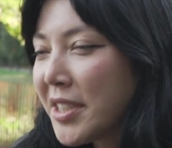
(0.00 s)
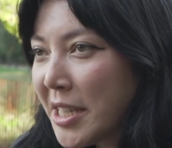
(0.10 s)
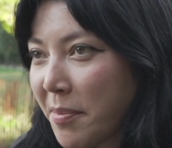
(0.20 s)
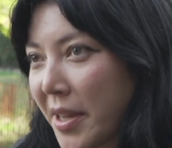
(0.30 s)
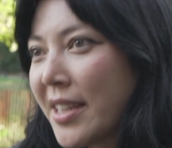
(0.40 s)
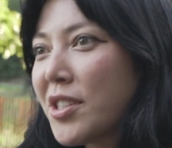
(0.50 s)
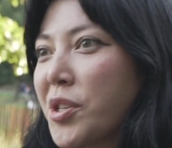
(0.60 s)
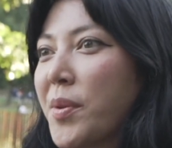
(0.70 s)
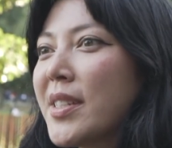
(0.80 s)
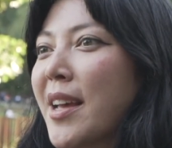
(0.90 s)
deep
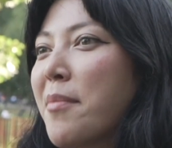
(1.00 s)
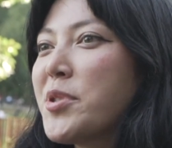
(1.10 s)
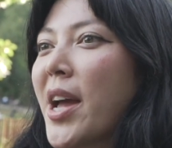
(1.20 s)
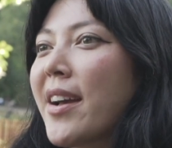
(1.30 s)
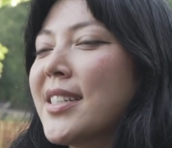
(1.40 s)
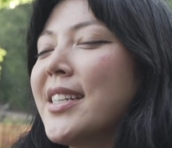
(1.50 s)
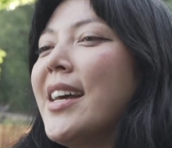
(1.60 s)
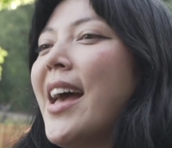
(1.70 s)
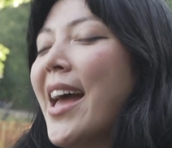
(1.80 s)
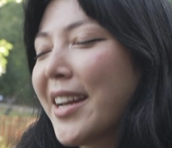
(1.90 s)
into a subject
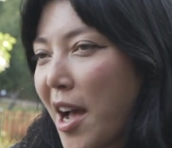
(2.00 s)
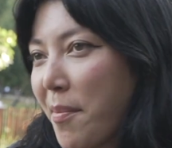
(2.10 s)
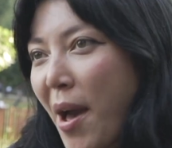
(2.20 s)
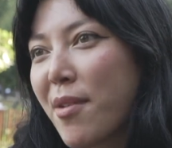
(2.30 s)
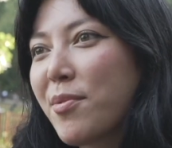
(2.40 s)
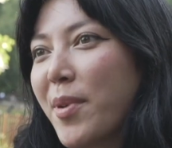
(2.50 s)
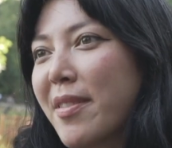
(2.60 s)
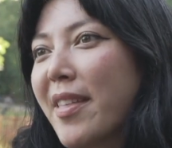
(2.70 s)
and come out with